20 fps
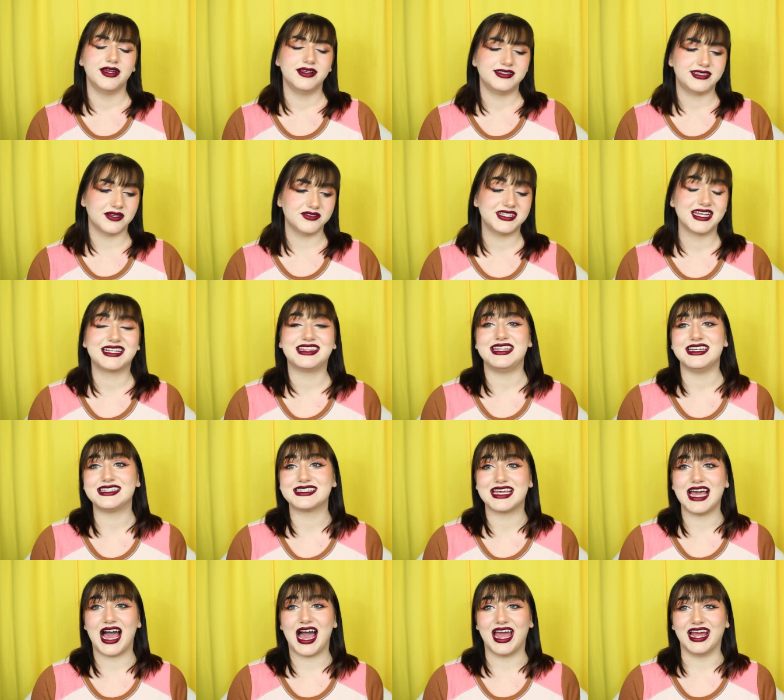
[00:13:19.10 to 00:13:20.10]
sounds like
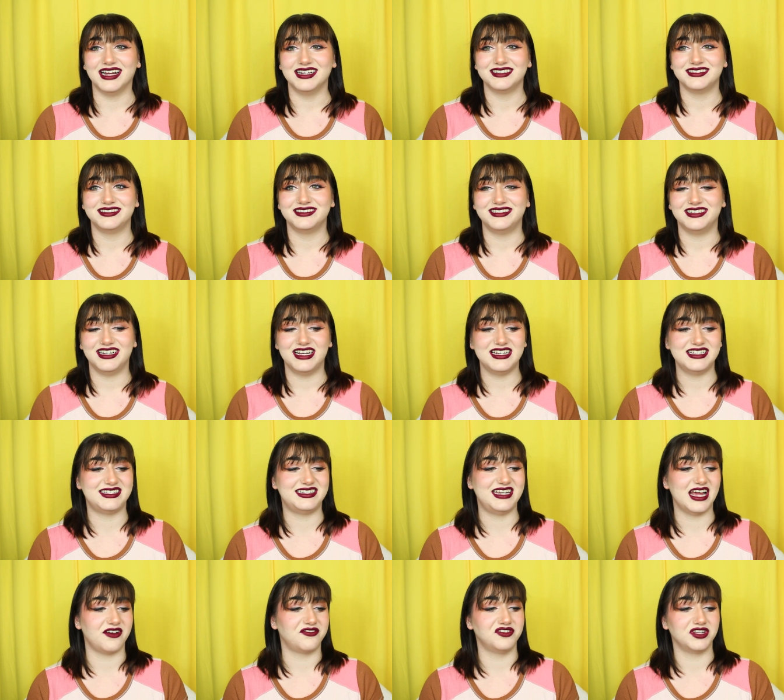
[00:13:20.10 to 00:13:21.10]
this guy
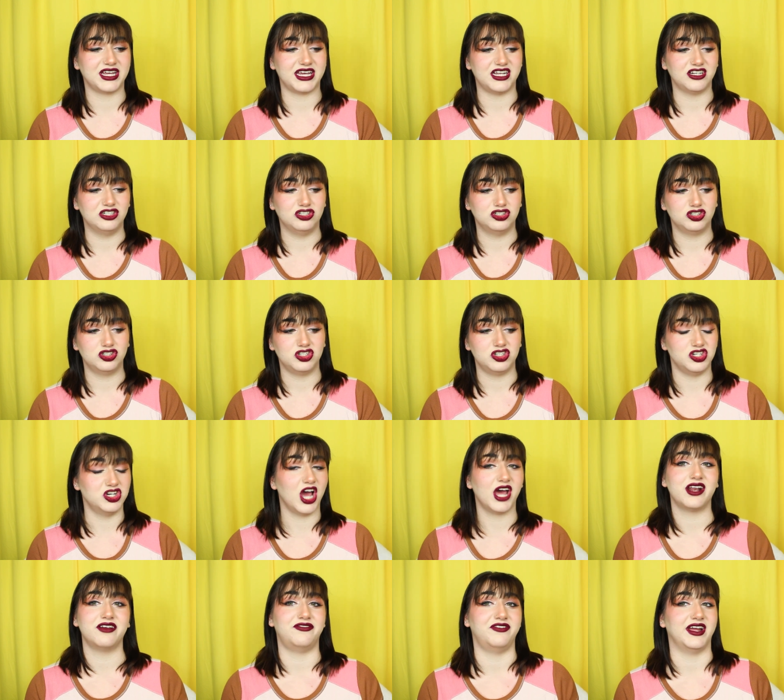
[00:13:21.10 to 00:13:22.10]
is definitely
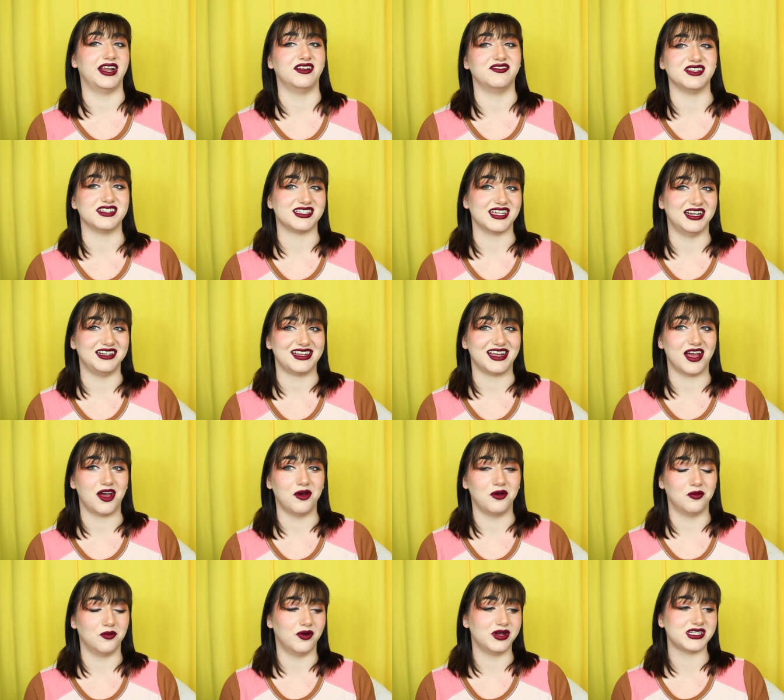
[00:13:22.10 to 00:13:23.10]
not a fan of this
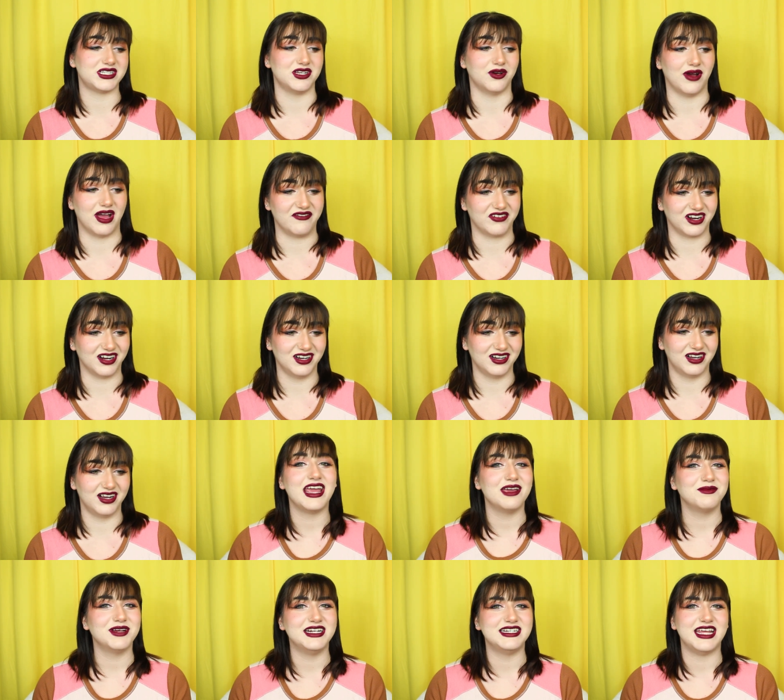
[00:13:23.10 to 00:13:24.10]
idea whatsoever. I
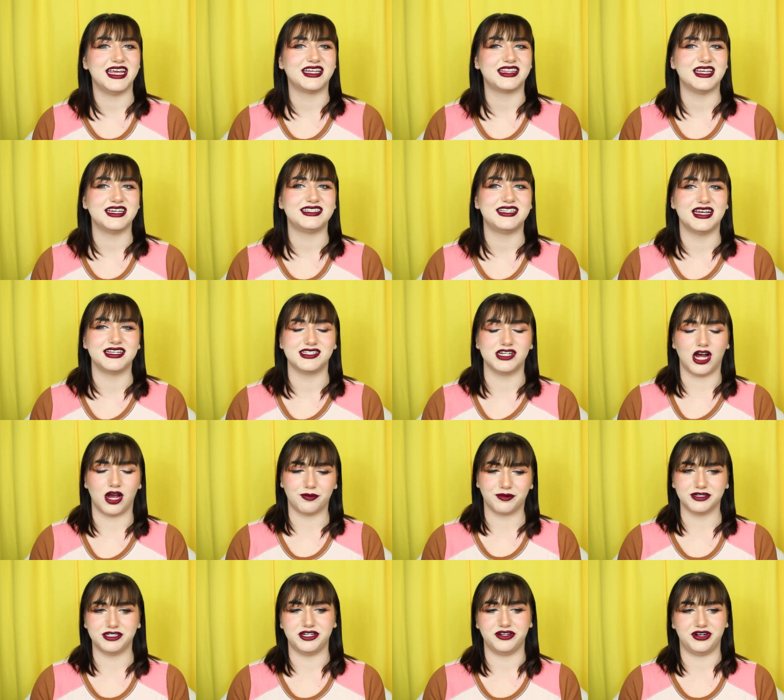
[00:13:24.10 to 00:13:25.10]
am going to take this as an
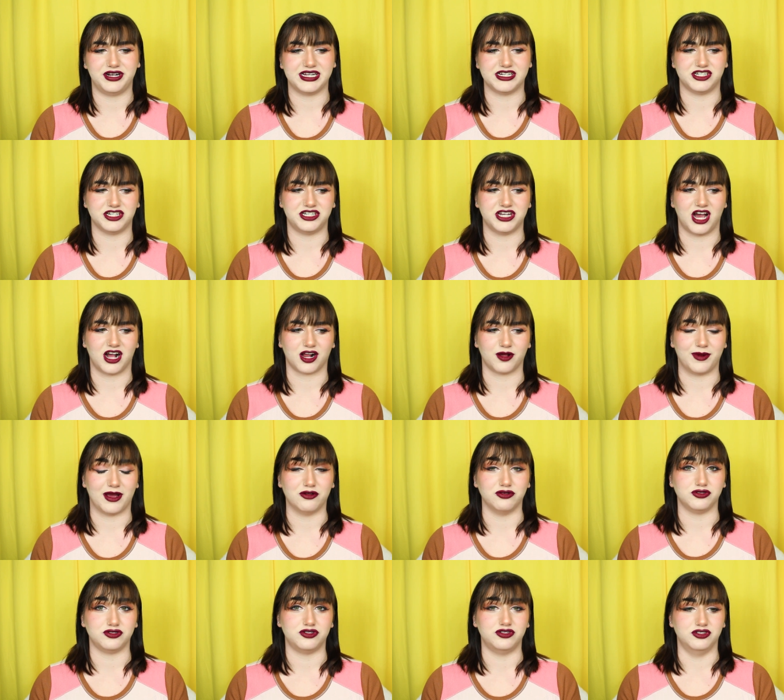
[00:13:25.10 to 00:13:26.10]
opportunity to talk
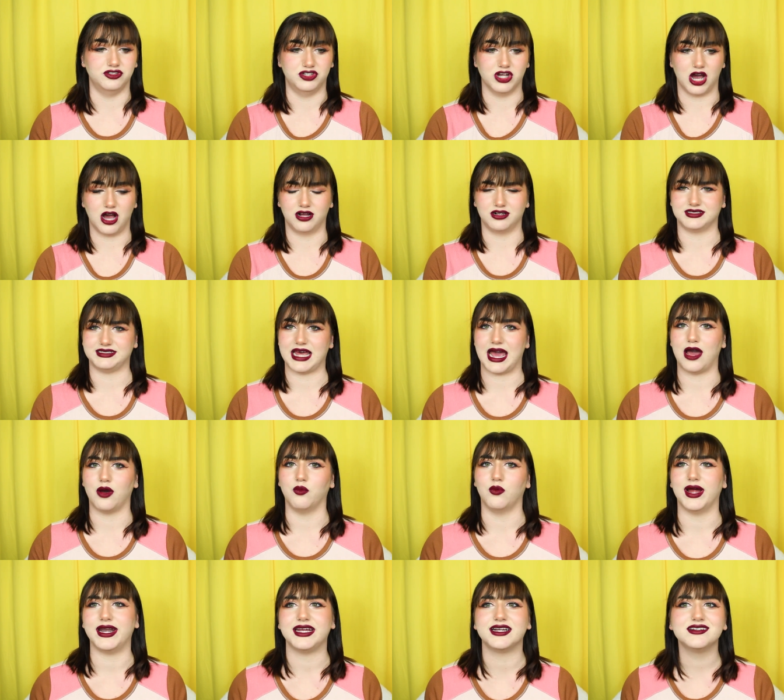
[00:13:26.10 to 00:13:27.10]
about dogs at
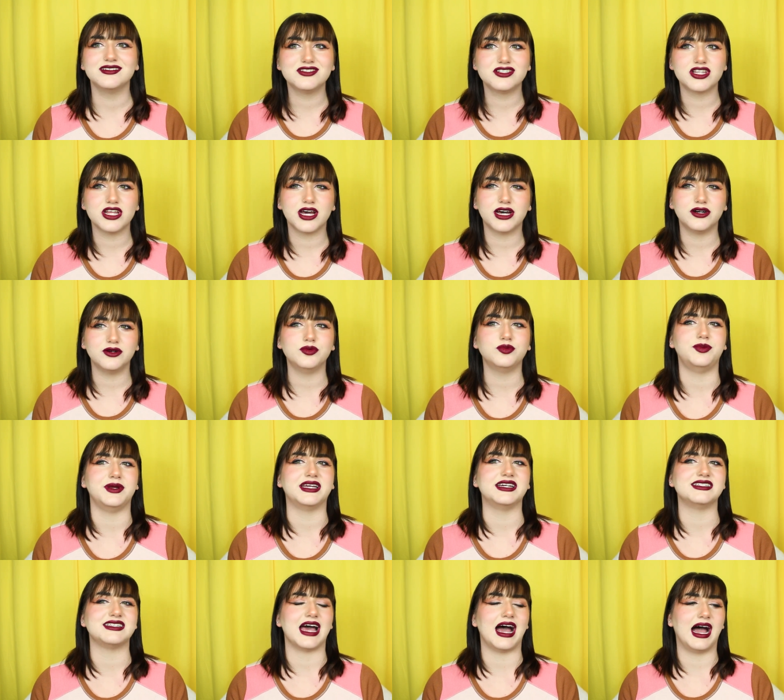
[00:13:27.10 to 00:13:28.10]
weddings though,
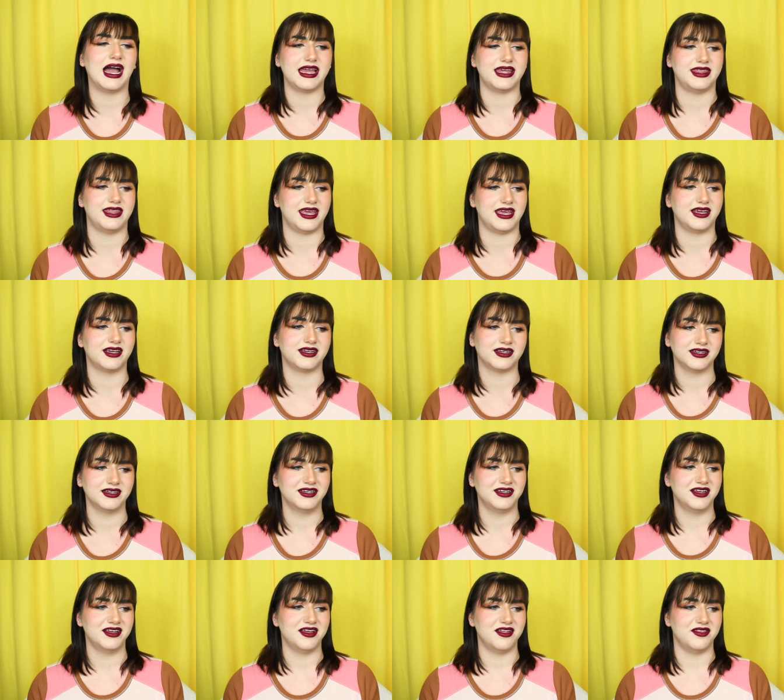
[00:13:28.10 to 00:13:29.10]
because I think
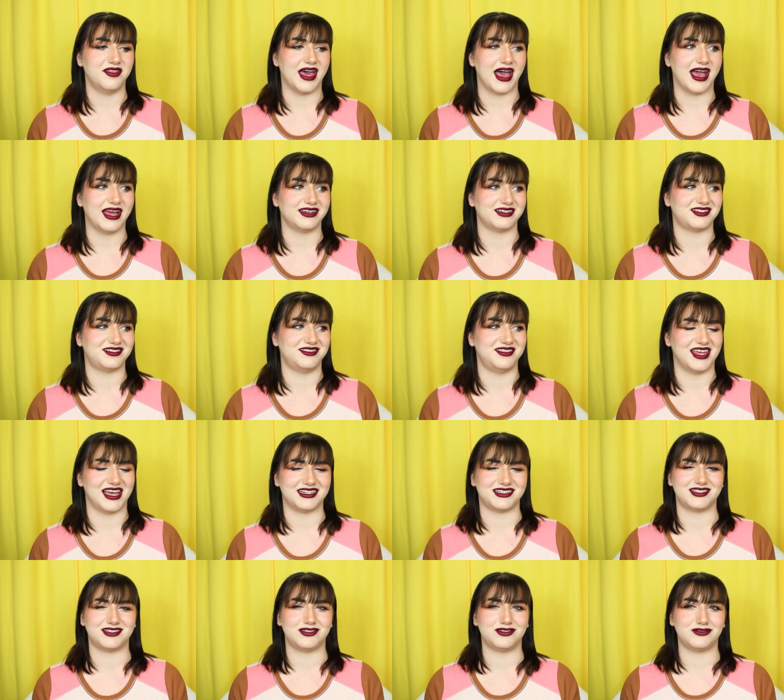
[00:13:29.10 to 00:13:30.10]
that
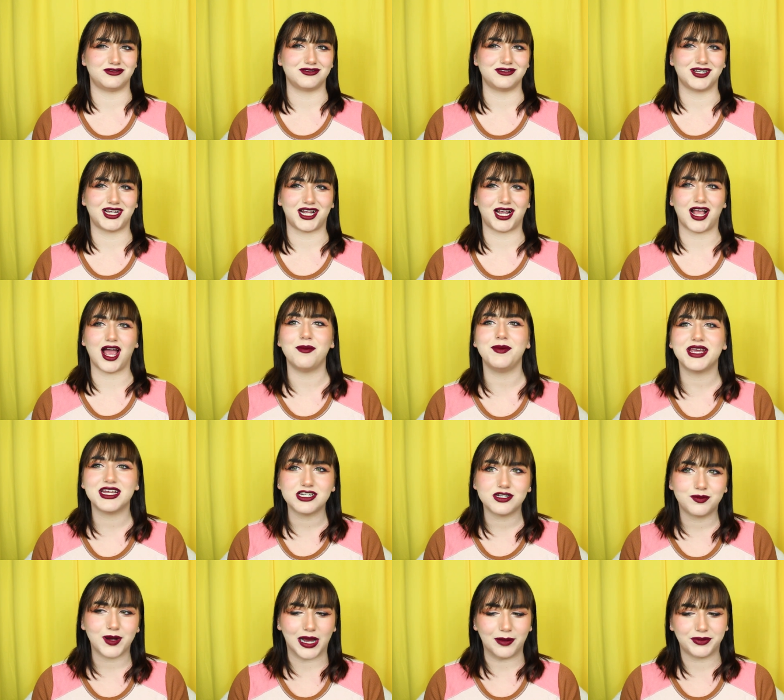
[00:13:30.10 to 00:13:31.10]
that's coming
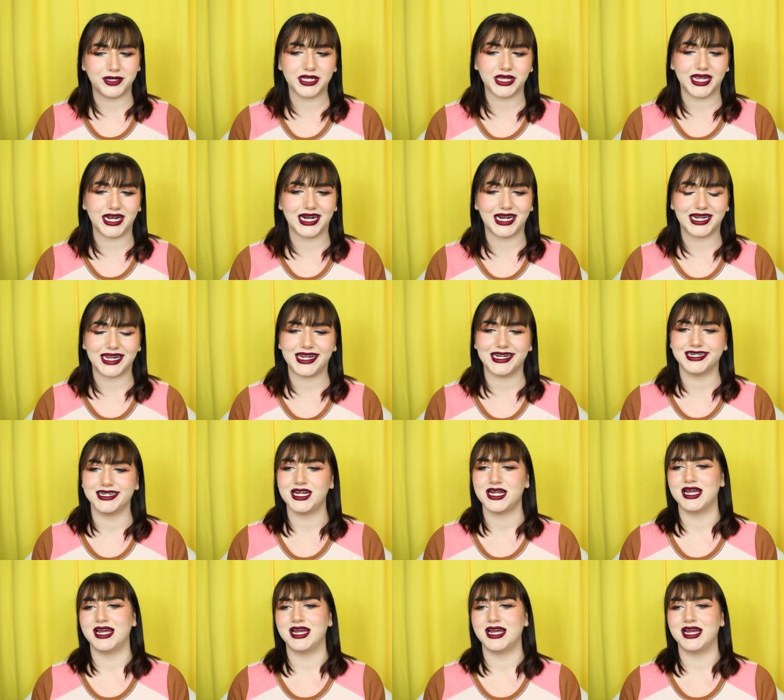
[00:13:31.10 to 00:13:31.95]
into popularity